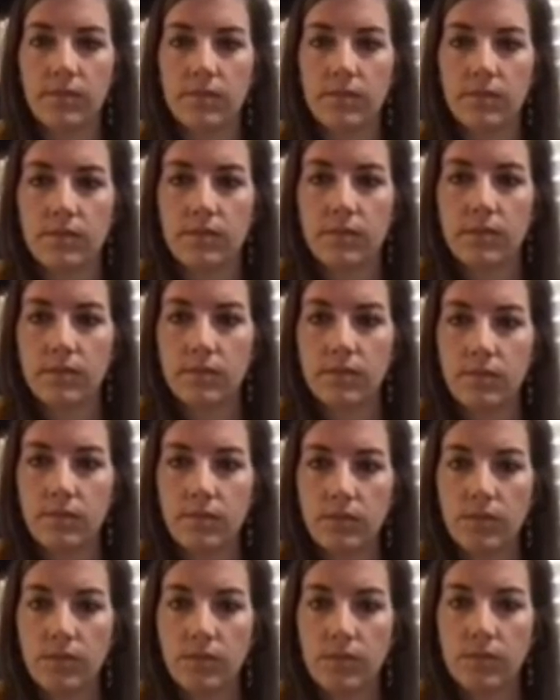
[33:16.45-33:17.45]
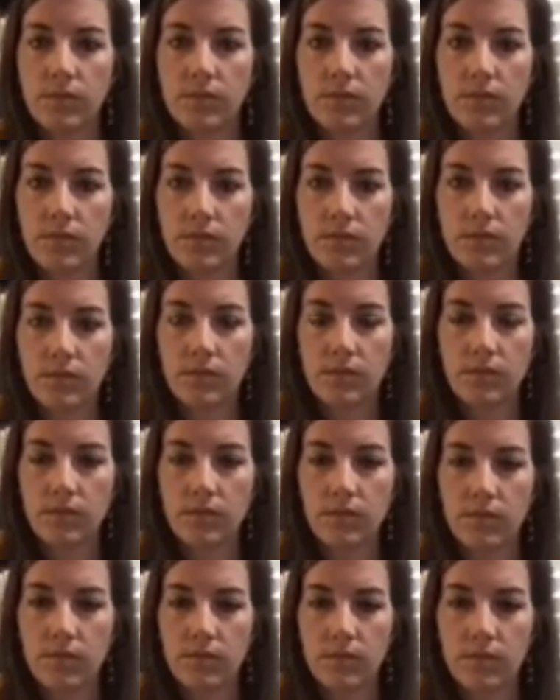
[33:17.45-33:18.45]

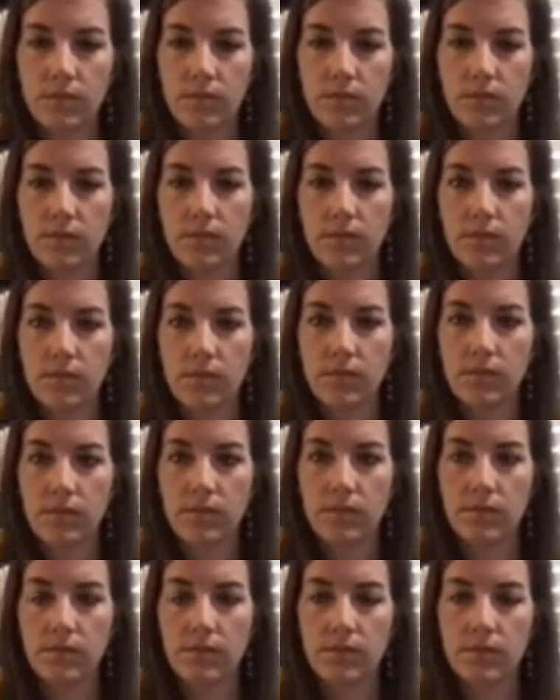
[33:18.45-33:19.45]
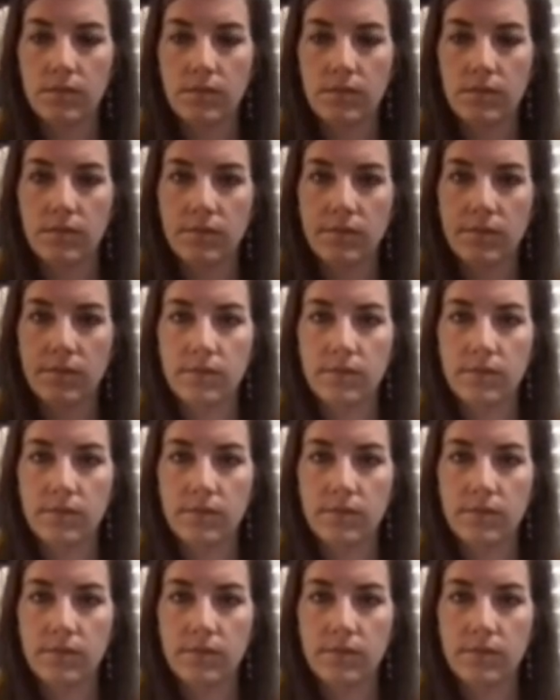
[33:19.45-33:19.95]
(silent)